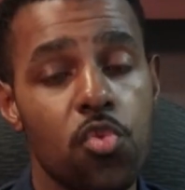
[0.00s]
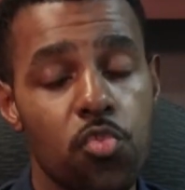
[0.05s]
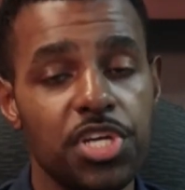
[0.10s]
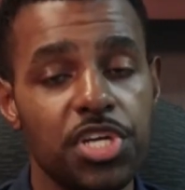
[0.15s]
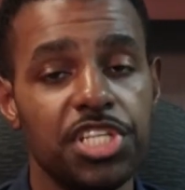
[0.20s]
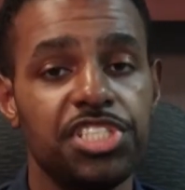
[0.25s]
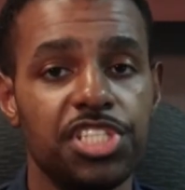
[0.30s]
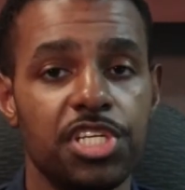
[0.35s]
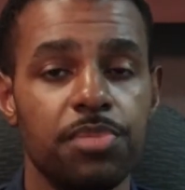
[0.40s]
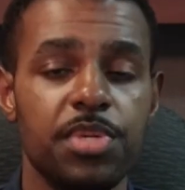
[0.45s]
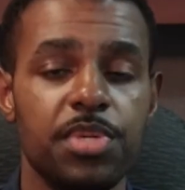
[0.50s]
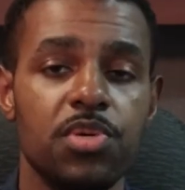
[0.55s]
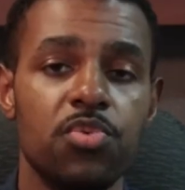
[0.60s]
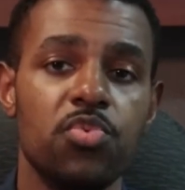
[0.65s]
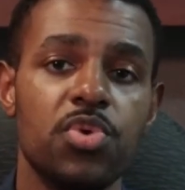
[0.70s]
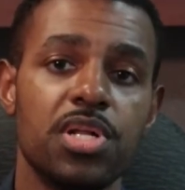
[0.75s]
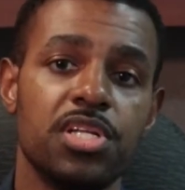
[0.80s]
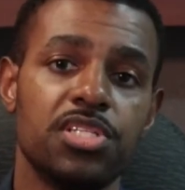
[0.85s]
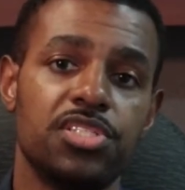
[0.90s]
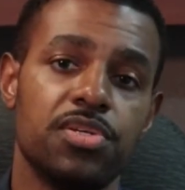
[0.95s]
we should be
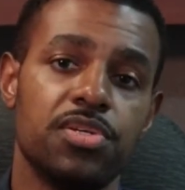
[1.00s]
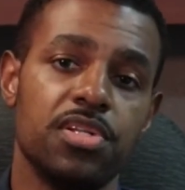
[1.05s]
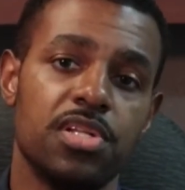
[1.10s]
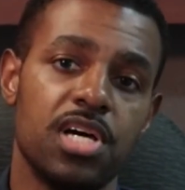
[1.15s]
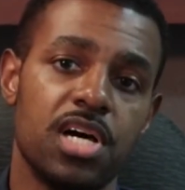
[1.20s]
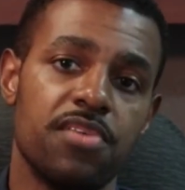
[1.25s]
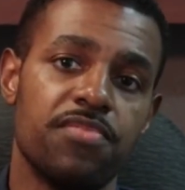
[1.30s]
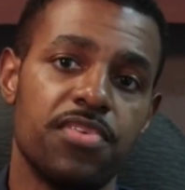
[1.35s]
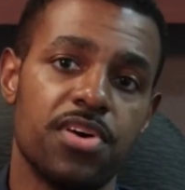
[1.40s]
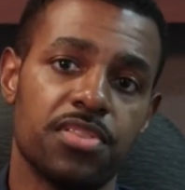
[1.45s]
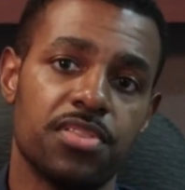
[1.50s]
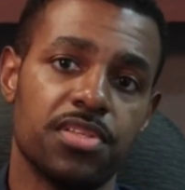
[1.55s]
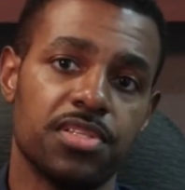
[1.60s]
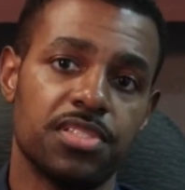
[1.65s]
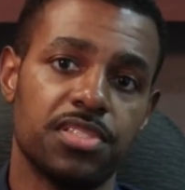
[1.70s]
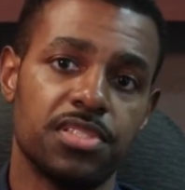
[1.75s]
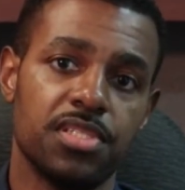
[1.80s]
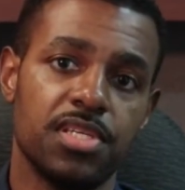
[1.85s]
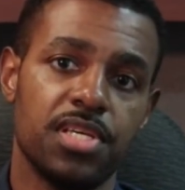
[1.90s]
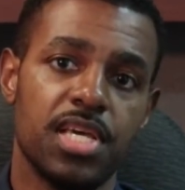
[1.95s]
willing to love
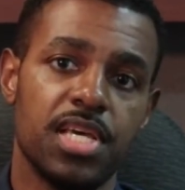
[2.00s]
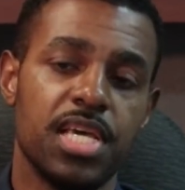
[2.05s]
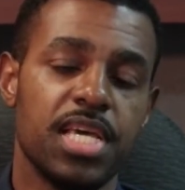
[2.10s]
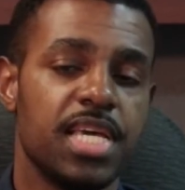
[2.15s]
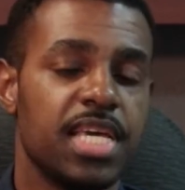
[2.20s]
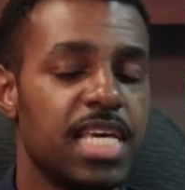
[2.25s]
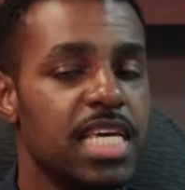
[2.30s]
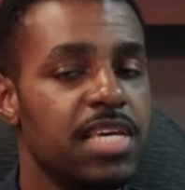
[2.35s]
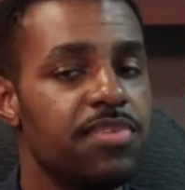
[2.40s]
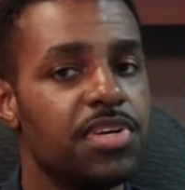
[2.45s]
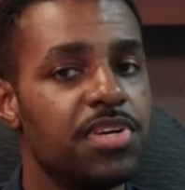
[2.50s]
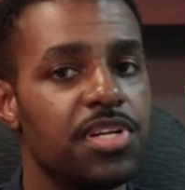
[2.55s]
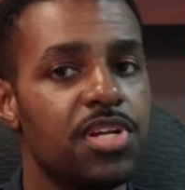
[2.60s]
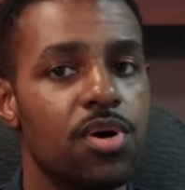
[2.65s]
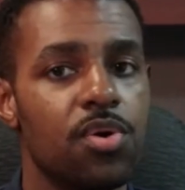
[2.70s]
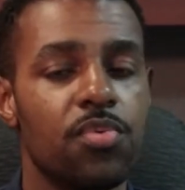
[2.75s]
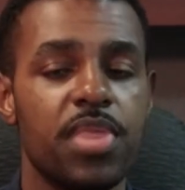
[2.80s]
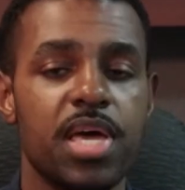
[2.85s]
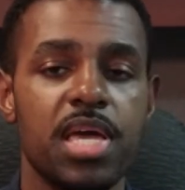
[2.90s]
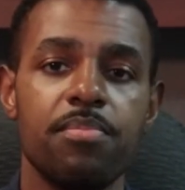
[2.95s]
others, even
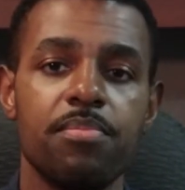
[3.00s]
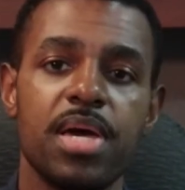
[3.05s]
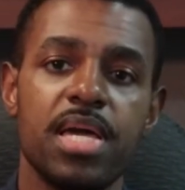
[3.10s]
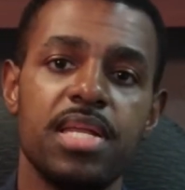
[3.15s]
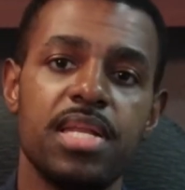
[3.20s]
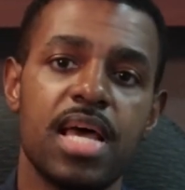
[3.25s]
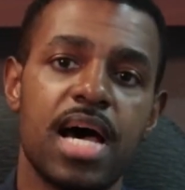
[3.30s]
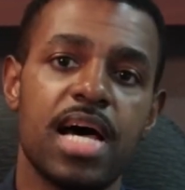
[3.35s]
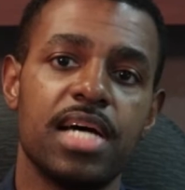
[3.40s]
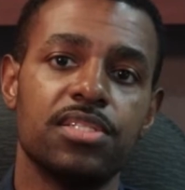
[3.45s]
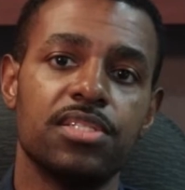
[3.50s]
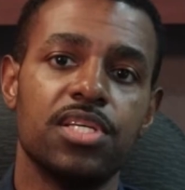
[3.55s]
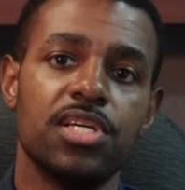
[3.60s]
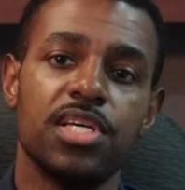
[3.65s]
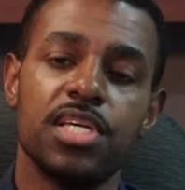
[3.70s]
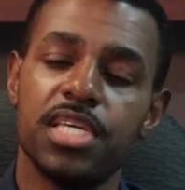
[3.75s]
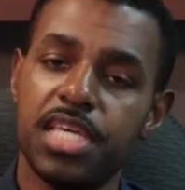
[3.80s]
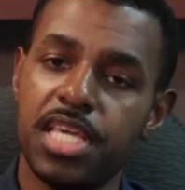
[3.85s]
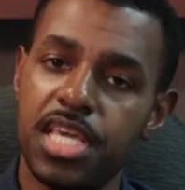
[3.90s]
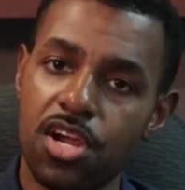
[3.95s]
though they may not
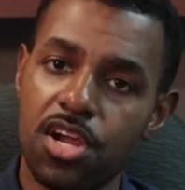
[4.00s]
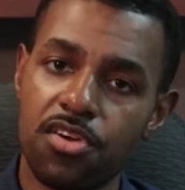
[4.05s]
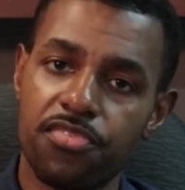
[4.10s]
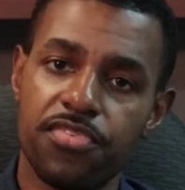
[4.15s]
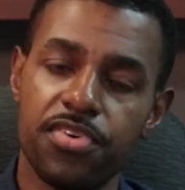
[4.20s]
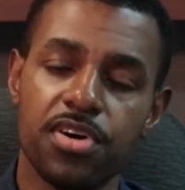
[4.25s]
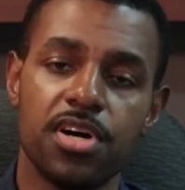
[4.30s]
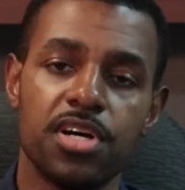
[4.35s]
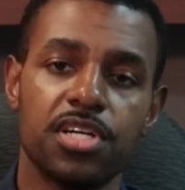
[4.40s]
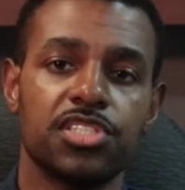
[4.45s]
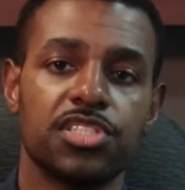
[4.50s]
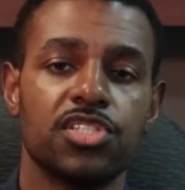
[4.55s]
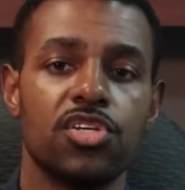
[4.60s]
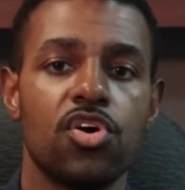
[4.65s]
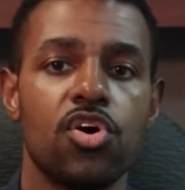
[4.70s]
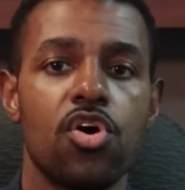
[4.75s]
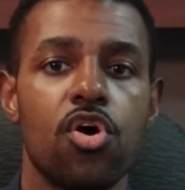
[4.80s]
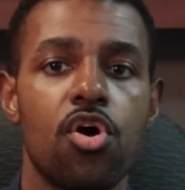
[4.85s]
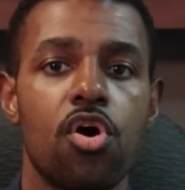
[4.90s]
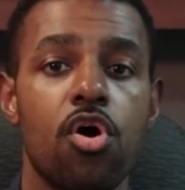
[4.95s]
care for us
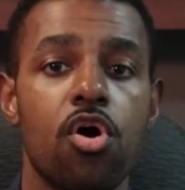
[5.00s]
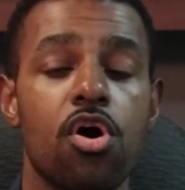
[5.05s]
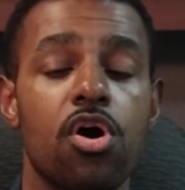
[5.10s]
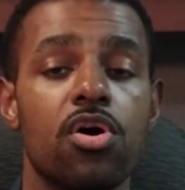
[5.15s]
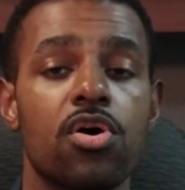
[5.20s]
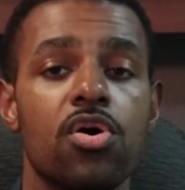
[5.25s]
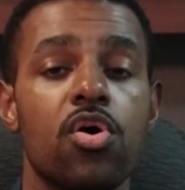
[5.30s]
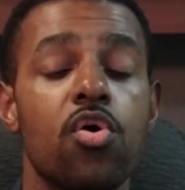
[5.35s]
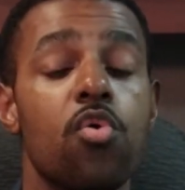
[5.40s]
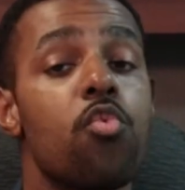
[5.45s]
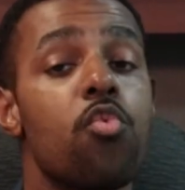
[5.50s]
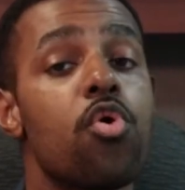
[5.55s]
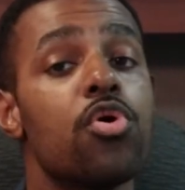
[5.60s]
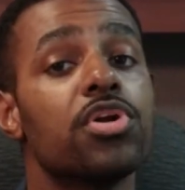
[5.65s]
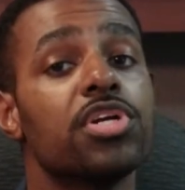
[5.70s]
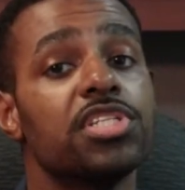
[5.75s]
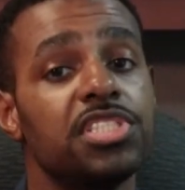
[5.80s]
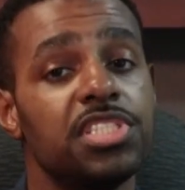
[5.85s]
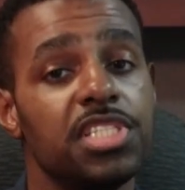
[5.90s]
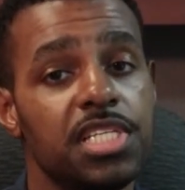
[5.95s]
or
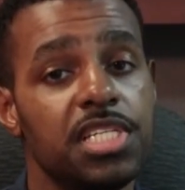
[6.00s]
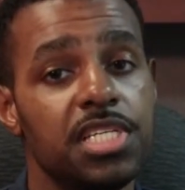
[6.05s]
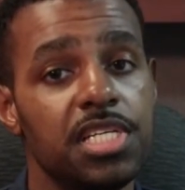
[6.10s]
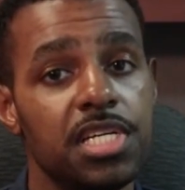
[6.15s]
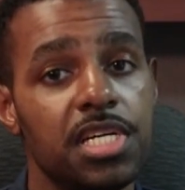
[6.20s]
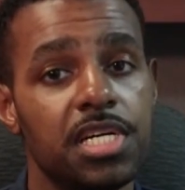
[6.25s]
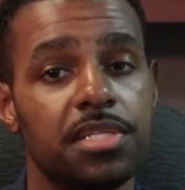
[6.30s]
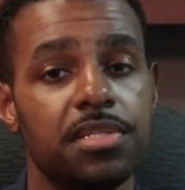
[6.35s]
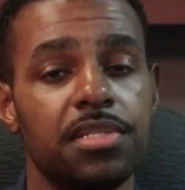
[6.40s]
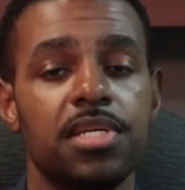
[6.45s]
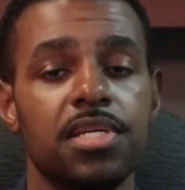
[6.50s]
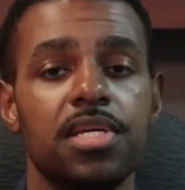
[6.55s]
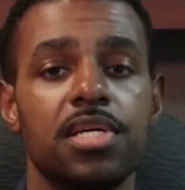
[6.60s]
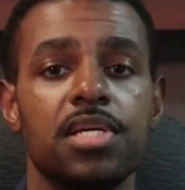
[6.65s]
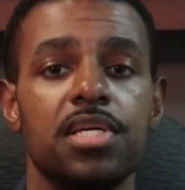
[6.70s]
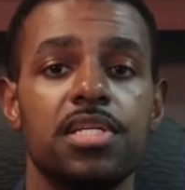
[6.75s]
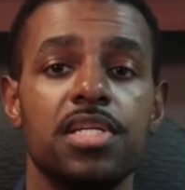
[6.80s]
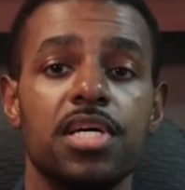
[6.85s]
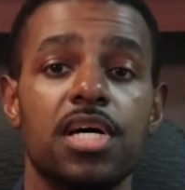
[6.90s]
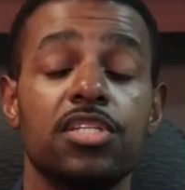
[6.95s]
want to see good
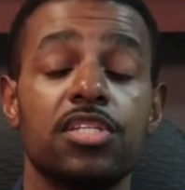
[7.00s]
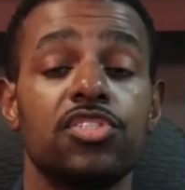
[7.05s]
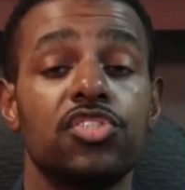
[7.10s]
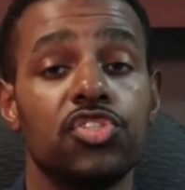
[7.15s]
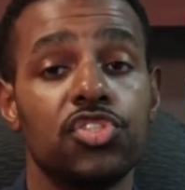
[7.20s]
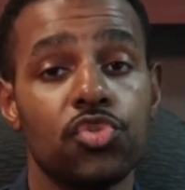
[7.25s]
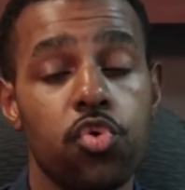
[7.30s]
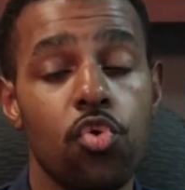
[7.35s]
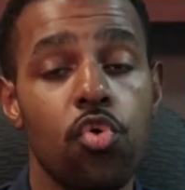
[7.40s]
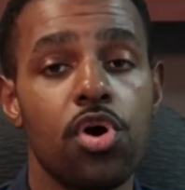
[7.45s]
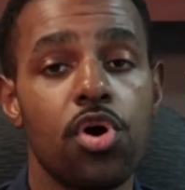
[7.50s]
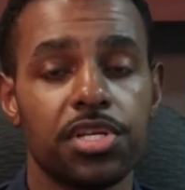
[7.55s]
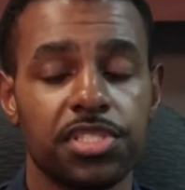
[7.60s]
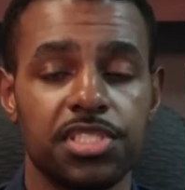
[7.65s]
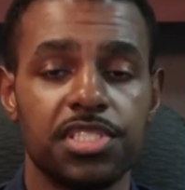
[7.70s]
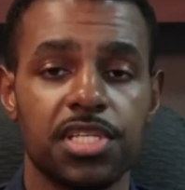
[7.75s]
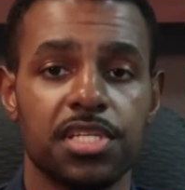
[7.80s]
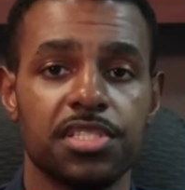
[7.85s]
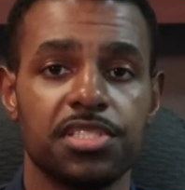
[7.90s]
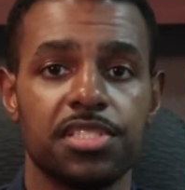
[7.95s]
done
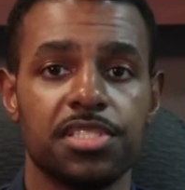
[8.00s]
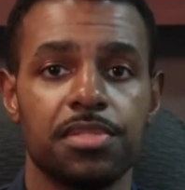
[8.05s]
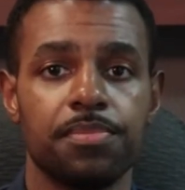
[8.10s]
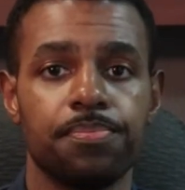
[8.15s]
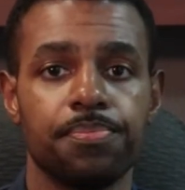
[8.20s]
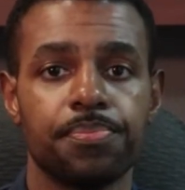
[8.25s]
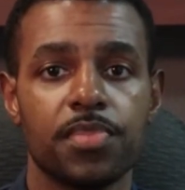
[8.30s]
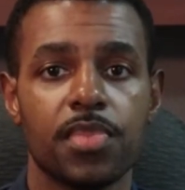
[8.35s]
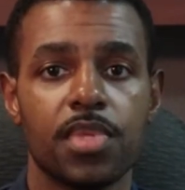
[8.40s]
towards us.